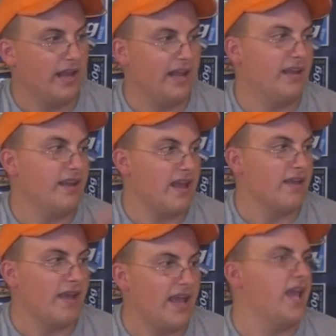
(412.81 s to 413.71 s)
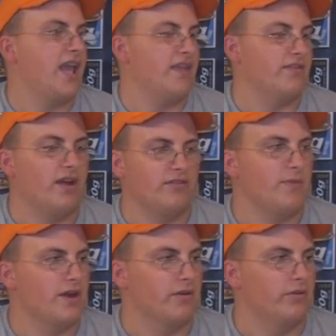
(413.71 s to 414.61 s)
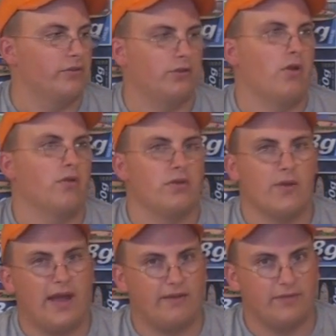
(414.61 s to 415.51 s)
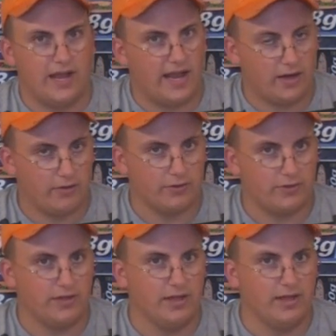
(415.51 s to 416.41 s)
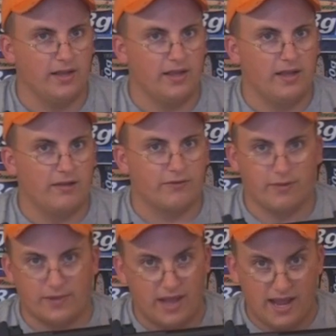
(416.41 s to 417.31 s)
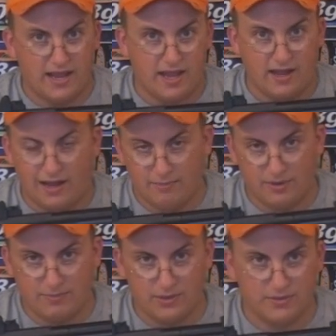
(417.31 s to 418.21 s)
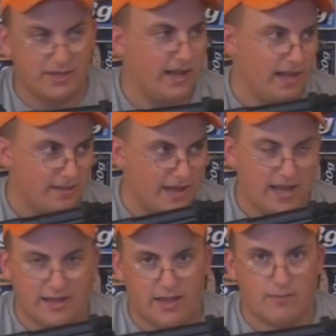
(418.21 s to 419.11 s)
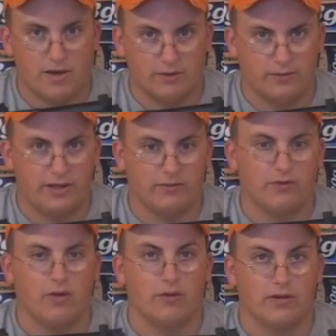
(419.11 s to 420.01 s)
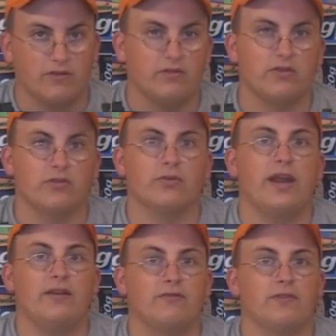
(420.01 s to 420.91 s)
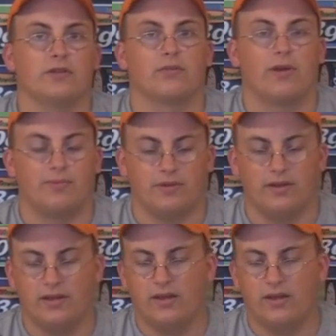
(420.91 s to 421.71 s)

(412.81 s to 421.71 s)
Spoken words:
and a AK size barrel. So you have the accuracy from the AK hop-up unit and the AK barrel length. So this is a great field weapon.